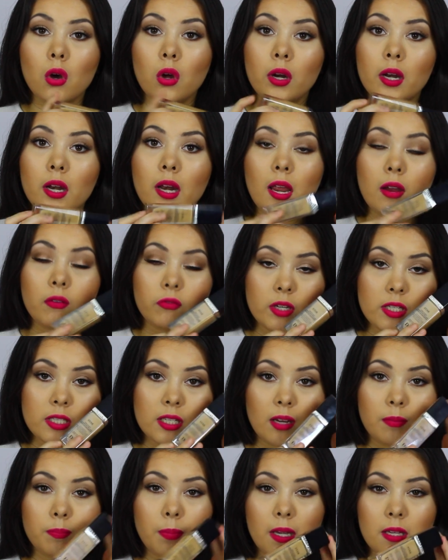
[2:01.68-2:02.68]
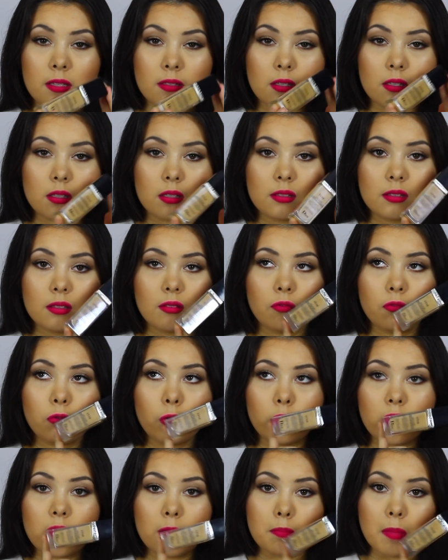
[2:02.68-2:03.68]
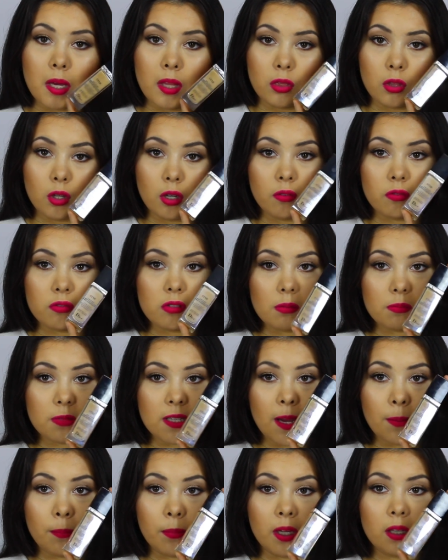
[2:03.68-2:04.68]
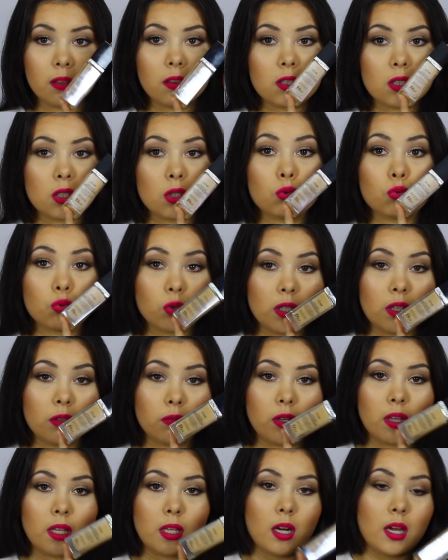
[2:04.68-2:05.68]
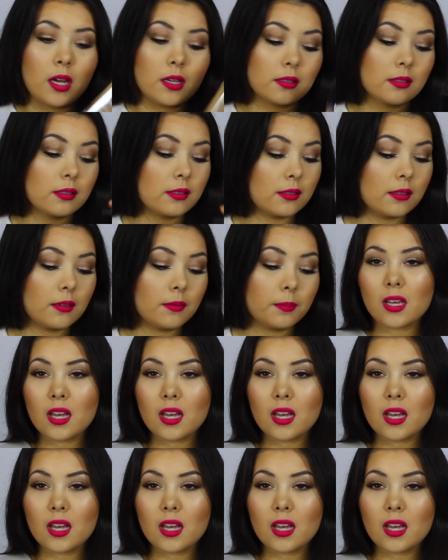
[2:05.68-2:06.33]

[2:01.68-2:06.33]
on an everyday basis for the month of September. This is really, really nice.